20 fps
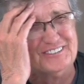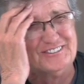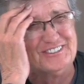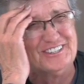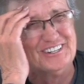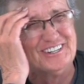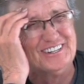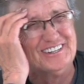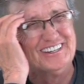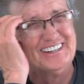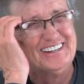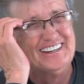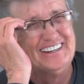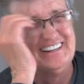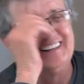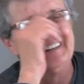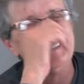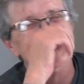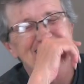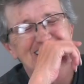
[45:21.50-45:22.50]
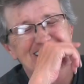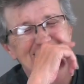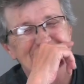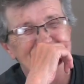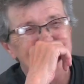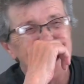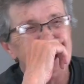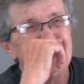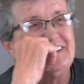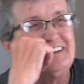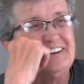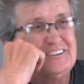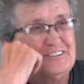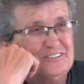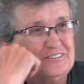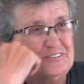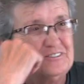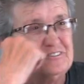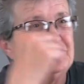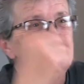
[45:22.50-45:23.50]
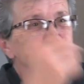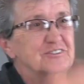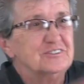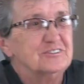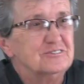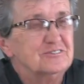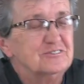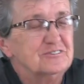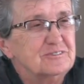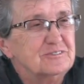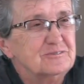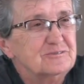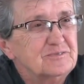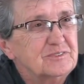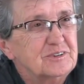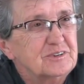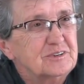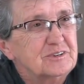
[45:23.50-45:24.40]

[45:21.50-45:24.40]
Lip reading: Like yeah, you share the last name, but not much